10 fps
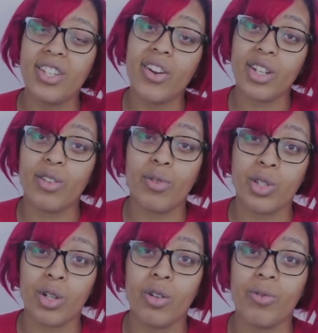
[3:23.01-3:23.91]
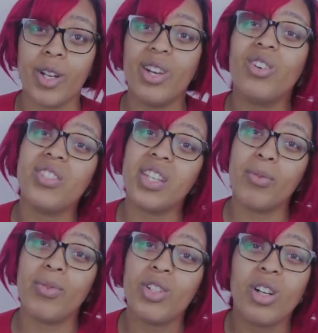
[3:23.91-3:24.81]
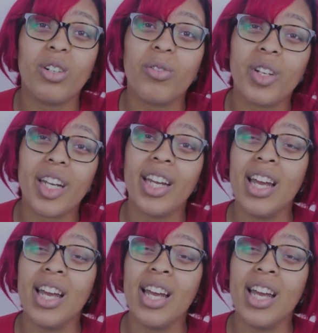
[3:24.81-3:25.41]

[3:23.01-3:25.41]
director of photography, or cinematographer